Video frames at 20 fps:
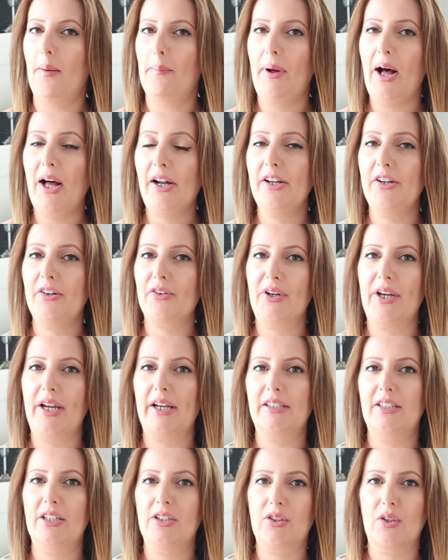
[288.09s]
body
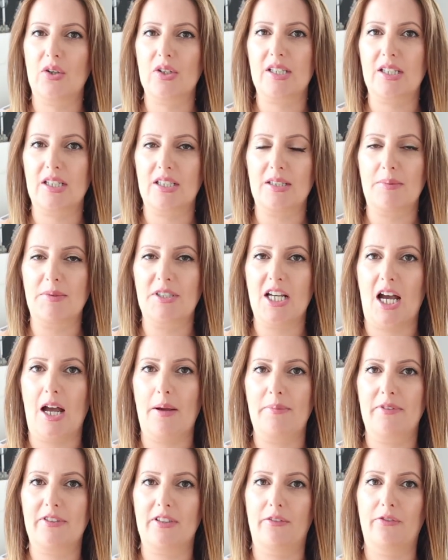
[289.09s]
reacted on certain
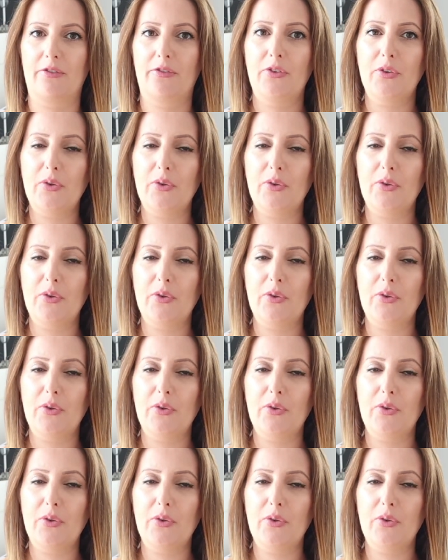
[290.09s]
types of